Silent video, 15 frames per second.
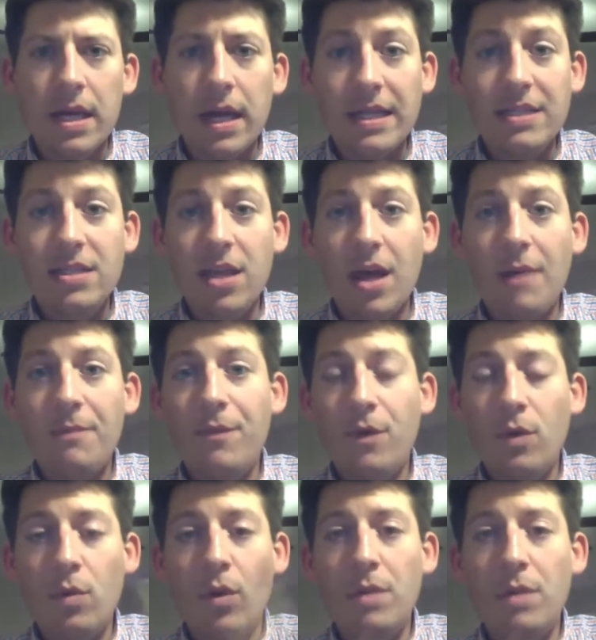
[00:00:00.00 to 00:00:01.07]
Islam
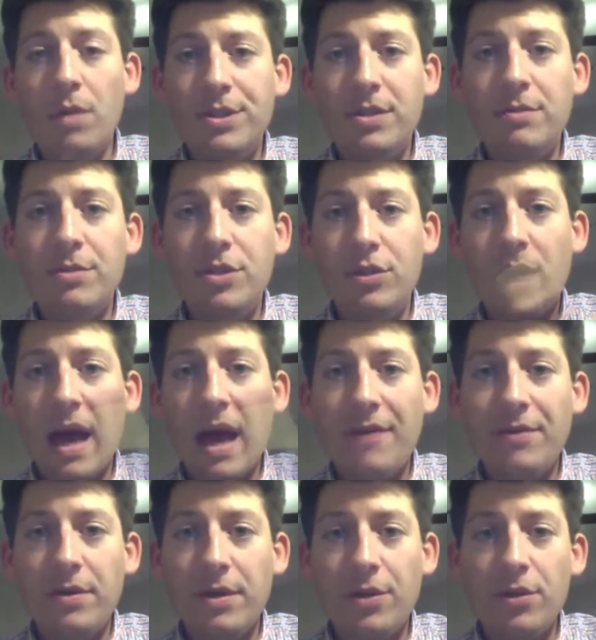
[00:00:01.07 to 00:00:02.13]
for one Muslim to have
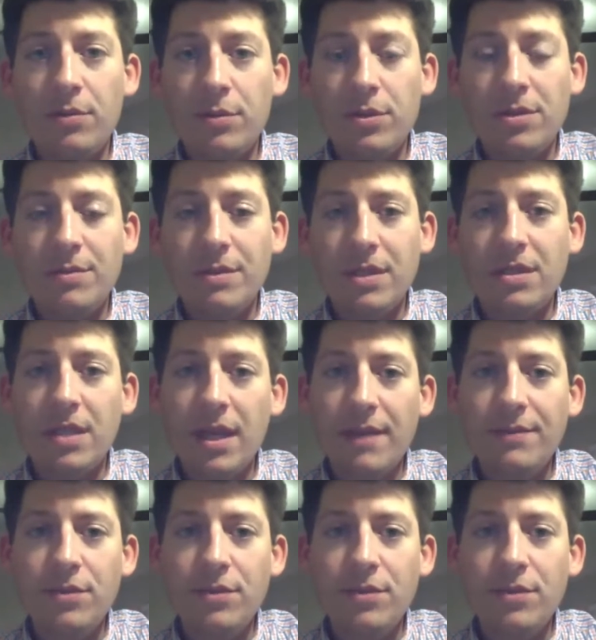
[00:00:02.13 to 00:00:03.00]
another Muslim as a slave.